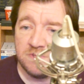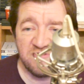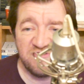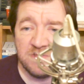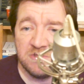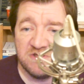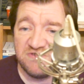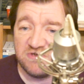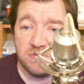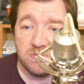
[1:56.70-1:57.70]
Similar
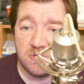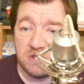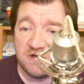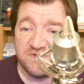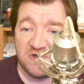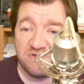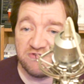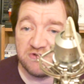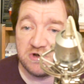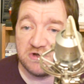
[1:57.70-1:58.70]
to a lot of our
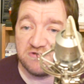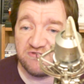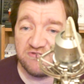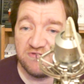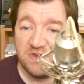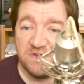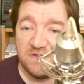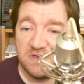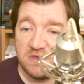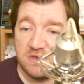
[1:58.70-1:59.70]
starts,
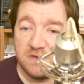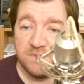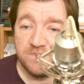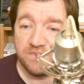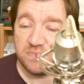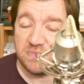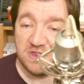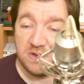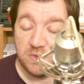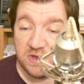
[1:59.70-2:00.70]
in
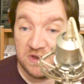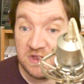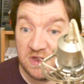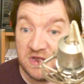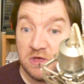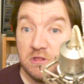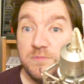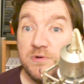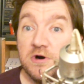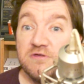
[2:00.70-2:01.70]
the early
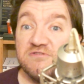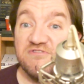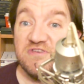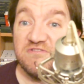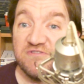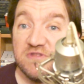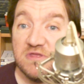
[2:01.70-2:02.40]
part of the season,